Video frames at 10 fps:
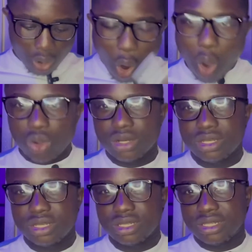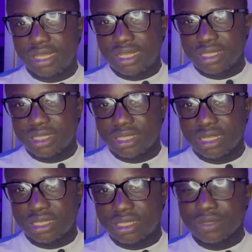on the
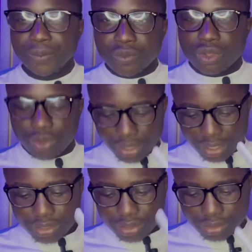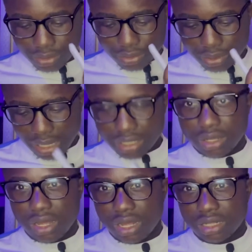internet. Okay, so
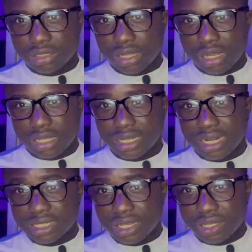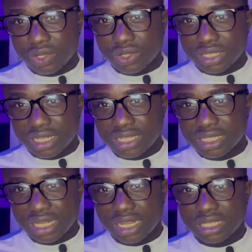as an idea on the
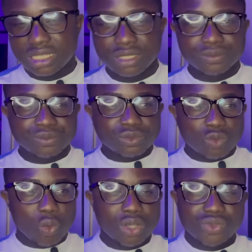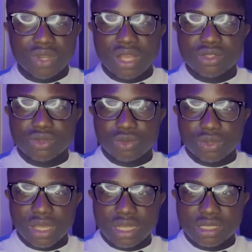internet, when you try
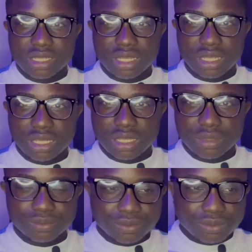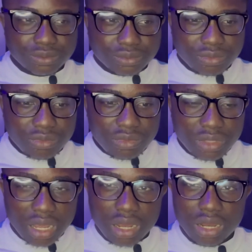to get a
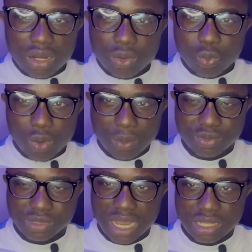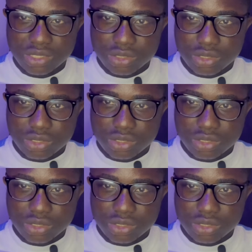website,